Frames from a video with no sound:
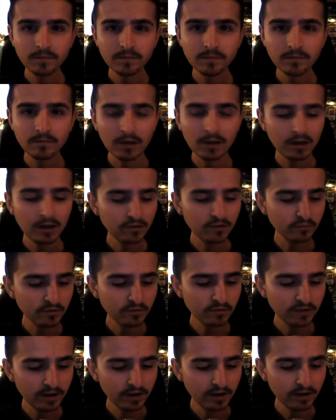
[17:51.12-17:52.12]
my cousin was
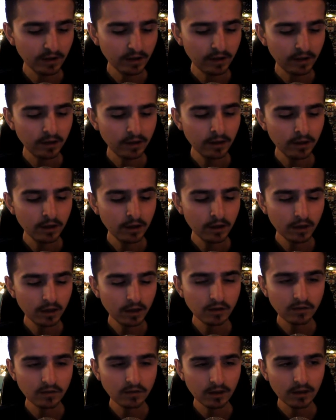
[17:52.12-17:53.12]
saying, like, can
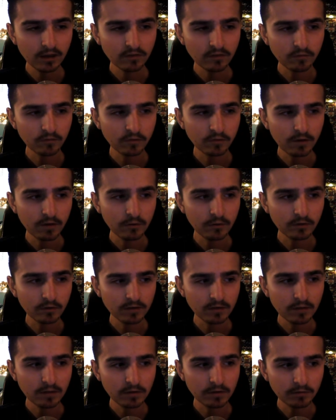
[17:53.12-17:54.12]
you take us to Primark?
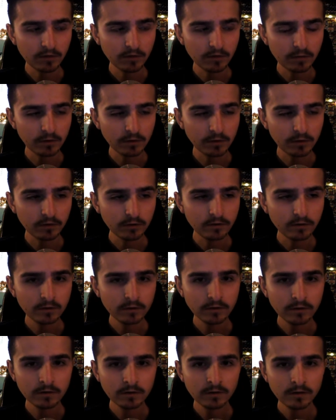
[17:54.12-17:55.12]
Take me to Primark.
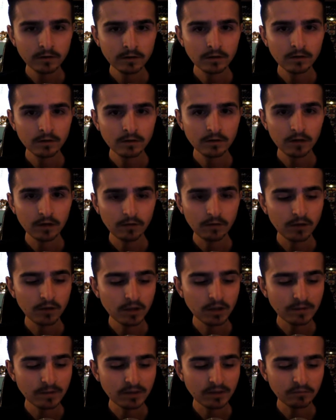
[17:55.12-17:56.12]
I've heard
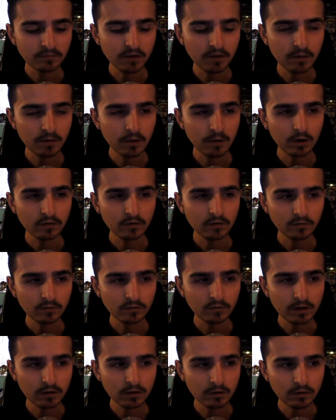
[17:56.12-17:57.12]
about this Primark. It's really
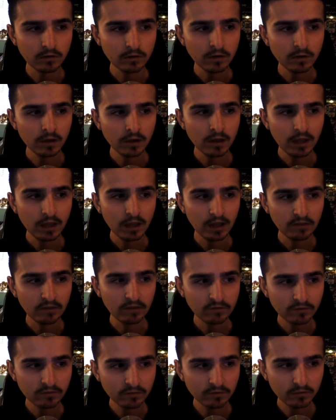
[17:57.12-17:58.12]
good.
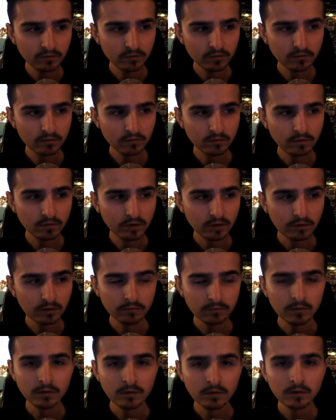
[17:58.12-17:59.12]
It's, you know,
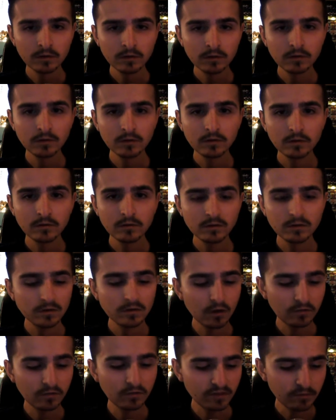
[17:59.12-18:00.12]
obviously